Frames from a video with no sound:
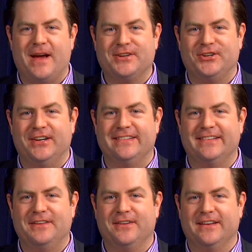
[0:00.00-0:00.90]
Spector is
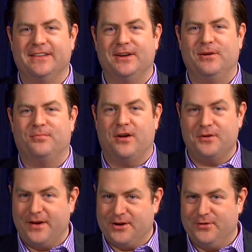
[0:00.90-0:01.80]
living the
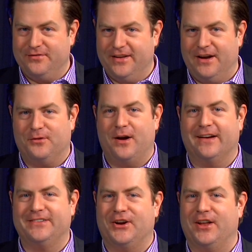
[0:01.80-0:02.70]
Broadway equivalent of a
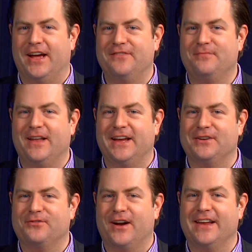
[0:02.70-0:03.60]
rock star life,
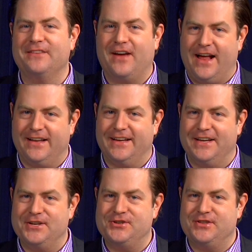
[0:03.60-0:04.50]
playing Frankie Valli
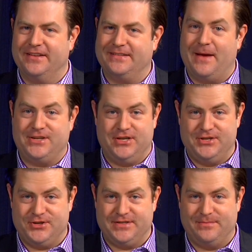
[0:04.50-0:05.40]
in the smash
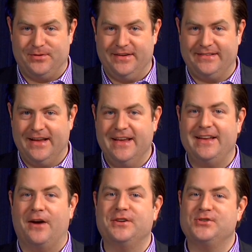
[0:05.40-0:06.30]
hit Jersey Boys.
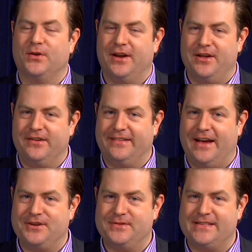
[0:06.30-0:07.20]
Now he's showing another
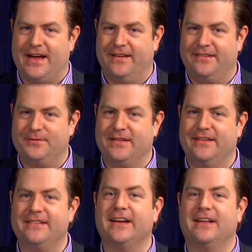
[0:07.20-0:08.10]
side to his talents with
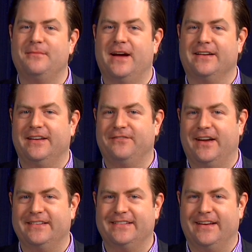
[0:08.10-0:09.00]
his nightclub act at
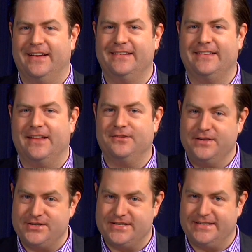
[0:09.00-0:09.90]
Feinstein's at the
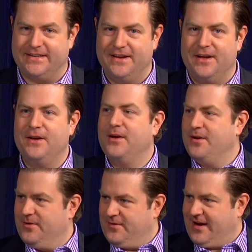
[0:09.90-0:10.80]
Regency.
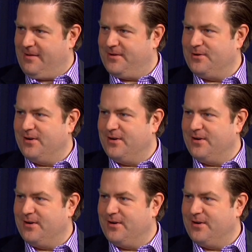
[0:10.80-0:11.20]
Happy to